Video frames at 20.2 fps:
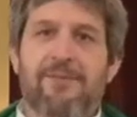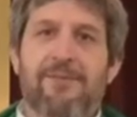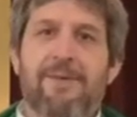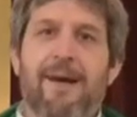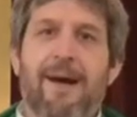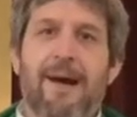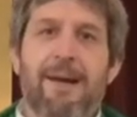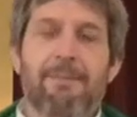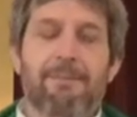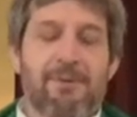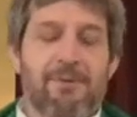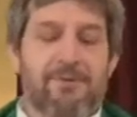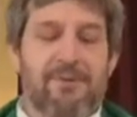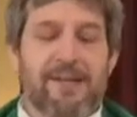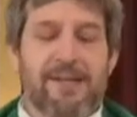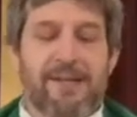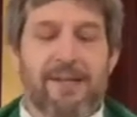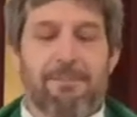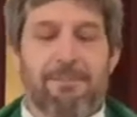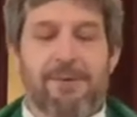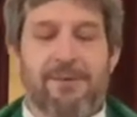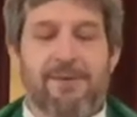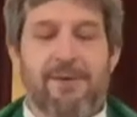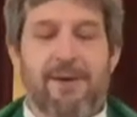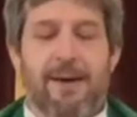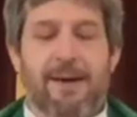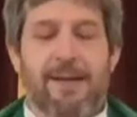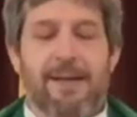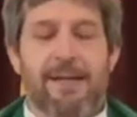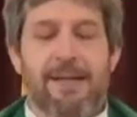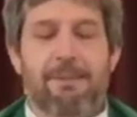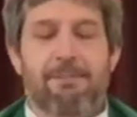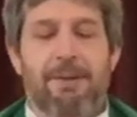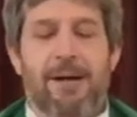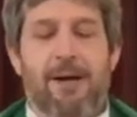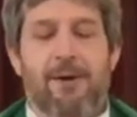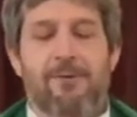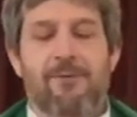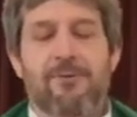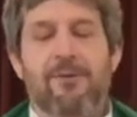time machine I've been talking
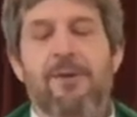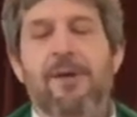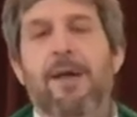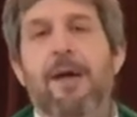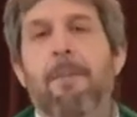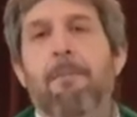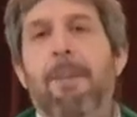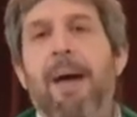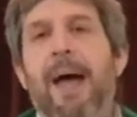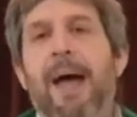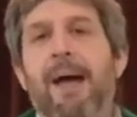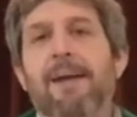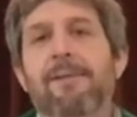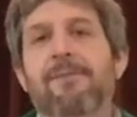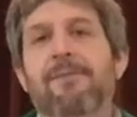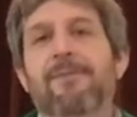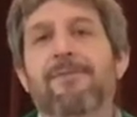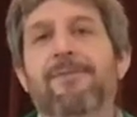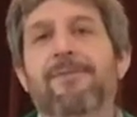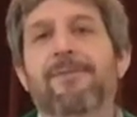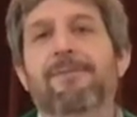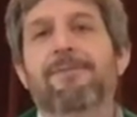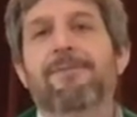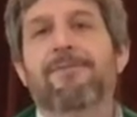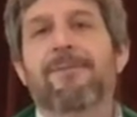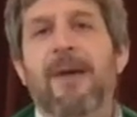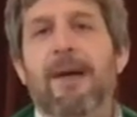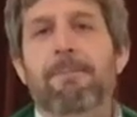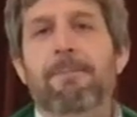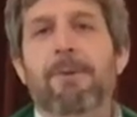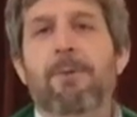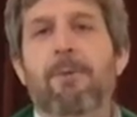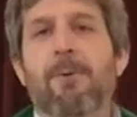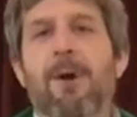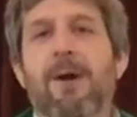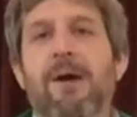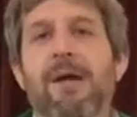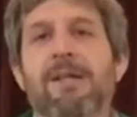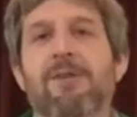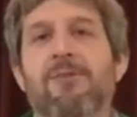about, back to
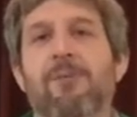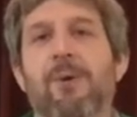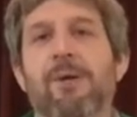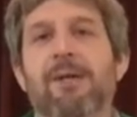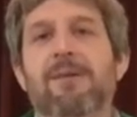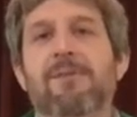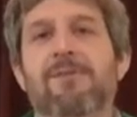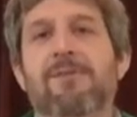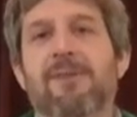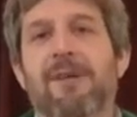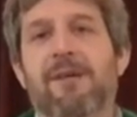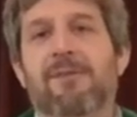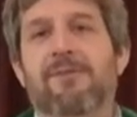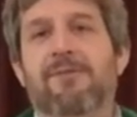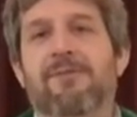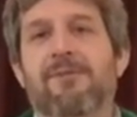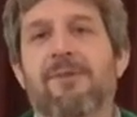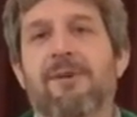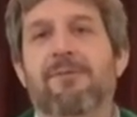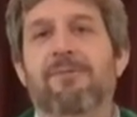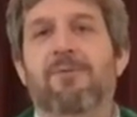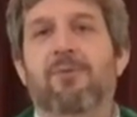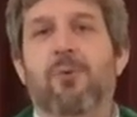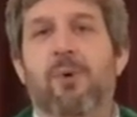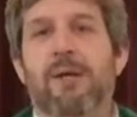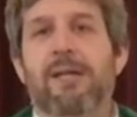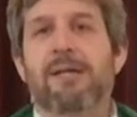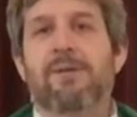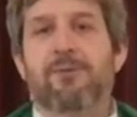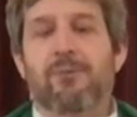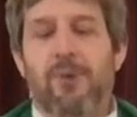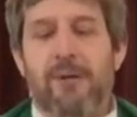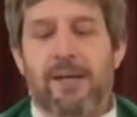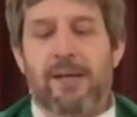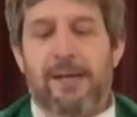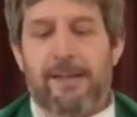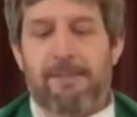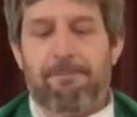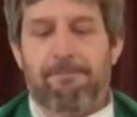February 26th of 2020.